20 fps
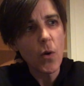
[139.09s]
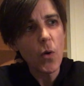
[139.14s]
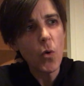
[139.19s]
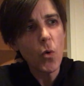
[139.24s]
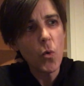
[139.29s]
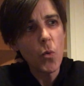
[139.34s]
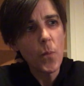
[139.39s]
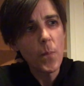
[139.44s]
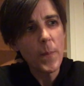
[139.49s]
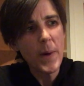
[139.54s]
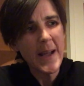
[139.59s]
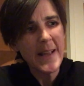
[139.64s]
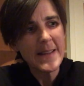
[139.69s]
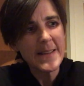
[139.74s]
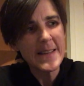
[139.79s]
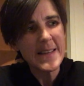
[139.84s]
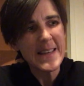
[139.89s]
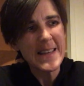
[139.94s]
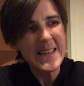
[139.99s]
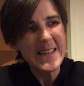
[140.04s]

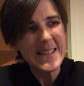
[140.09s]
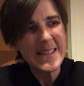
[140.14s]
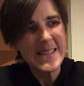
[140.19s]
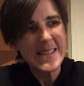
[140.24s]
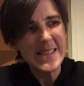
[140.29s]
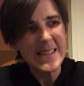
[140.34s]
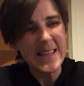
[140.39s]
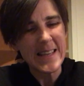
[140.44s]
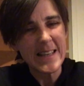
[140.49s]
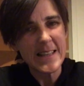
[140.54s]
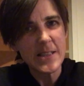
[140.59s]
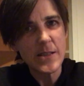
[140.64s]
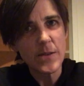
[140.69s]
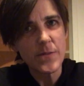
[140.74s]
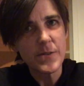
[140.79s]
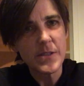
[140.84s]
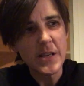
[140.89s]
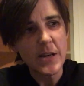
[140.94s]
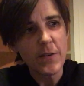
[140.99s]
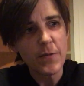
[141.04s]
almighty instinct
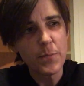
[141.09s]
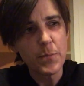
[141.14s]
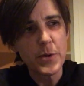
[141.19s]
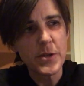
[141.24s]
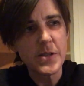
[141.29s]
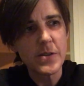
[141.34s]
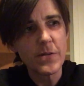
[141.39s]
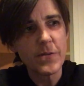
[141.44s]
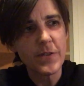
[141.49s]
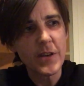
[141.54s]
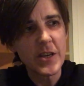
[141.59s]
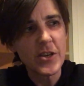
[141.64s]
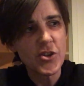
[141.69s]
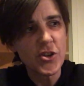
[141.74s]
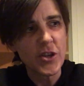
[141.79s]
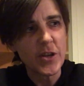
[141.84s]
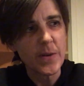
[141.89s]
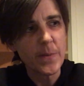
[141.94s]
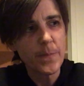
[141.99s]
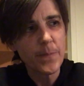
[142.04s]
of
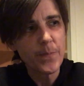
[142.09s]
self-preservation.